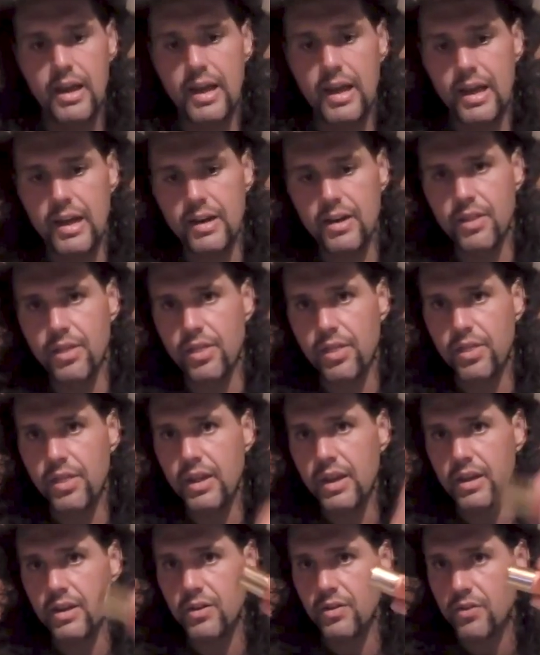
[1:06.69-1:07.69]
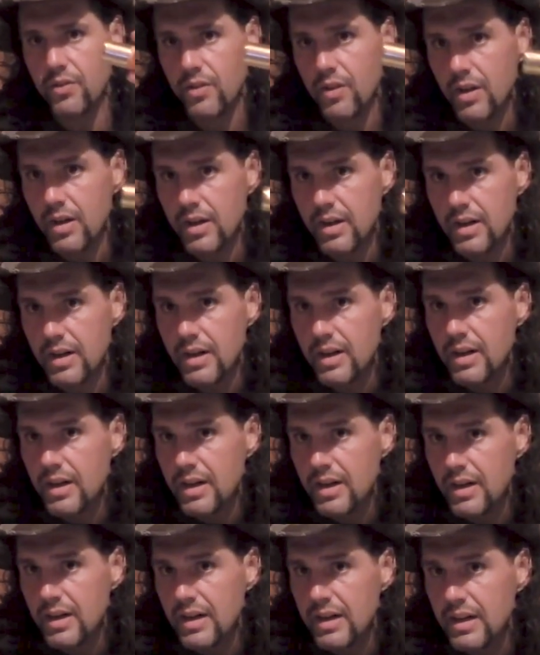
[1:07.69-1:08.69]
And this
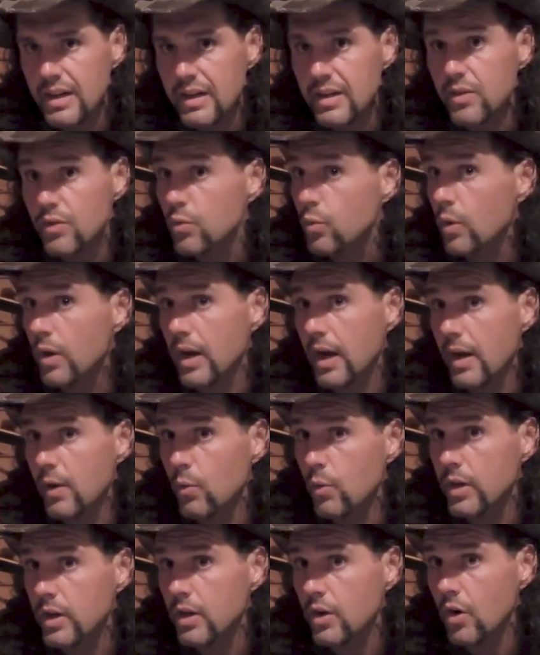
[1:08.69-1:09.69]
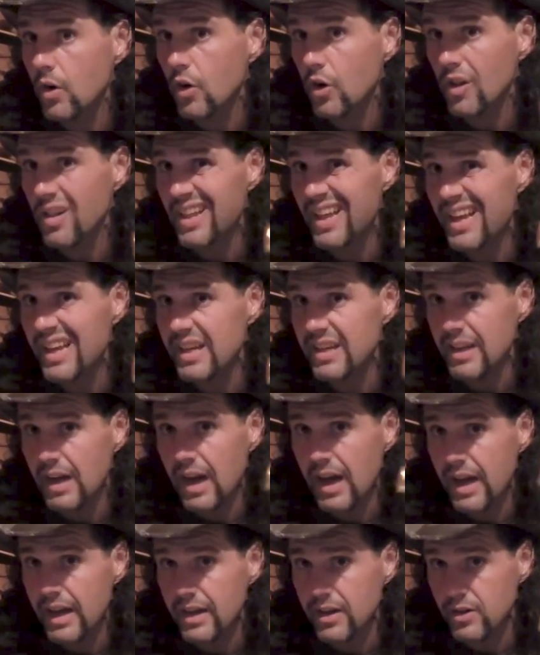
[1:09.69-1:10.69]
is what I would call a
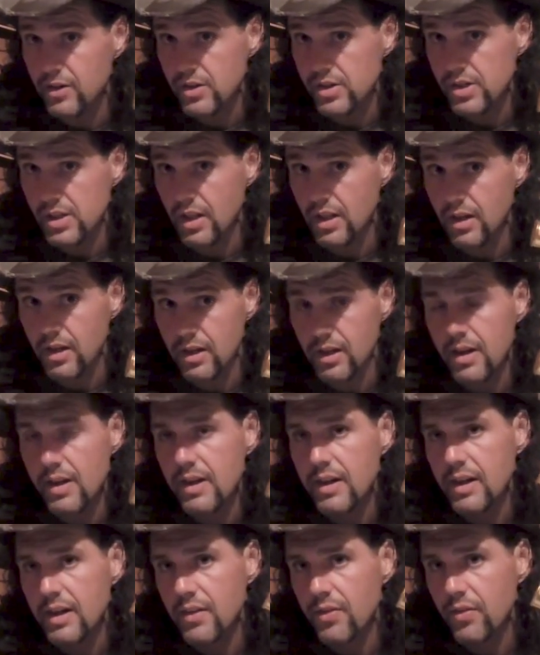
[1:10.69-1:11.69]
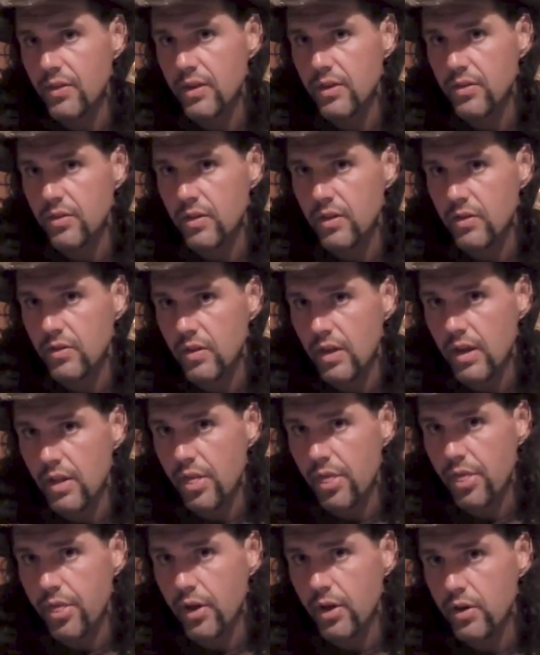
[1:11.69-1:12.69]
tiger slug. This is a
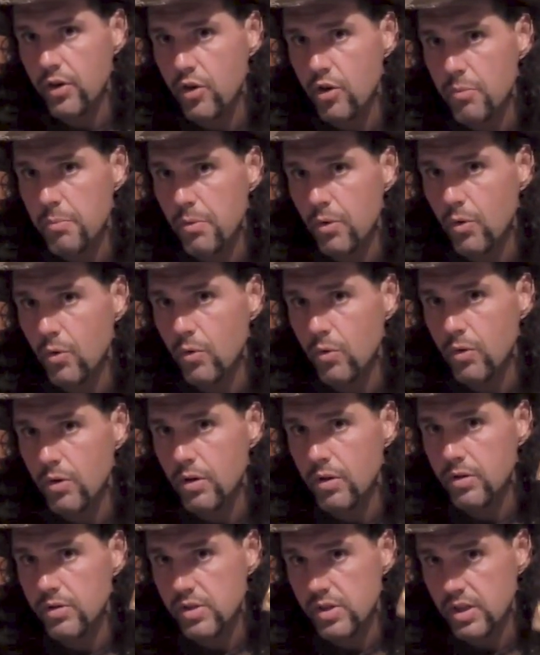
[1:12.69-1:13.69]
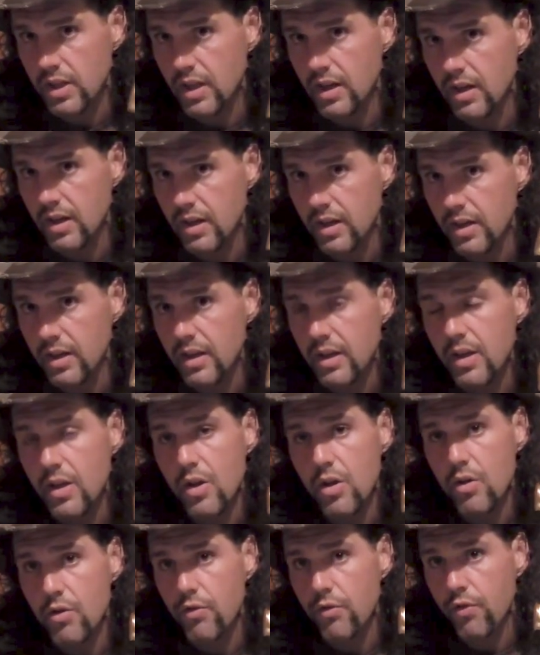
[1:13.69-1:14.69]
Thunderbolt slug
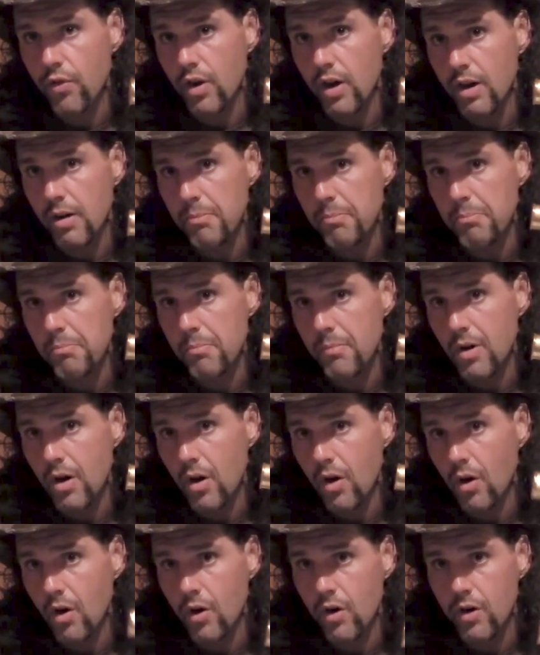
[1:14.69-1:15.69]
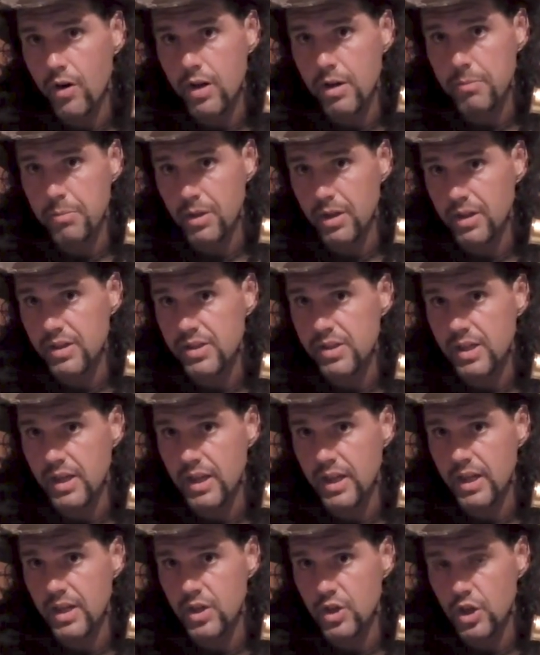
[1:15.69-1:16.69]
from Aria
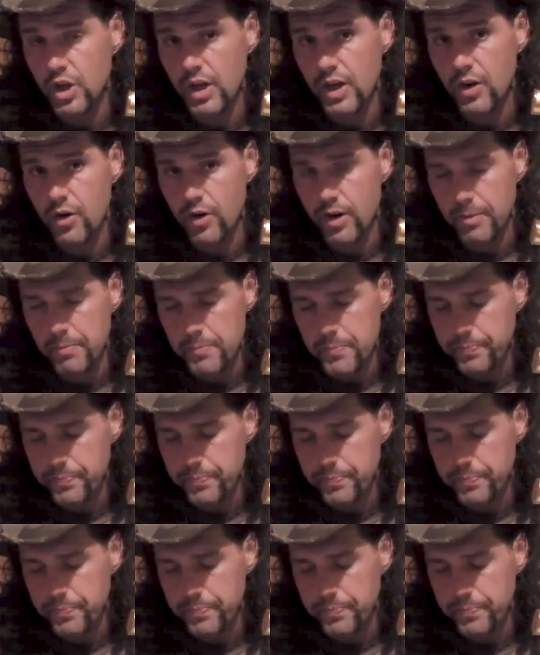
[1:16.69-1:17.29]
Ballistic Engineering.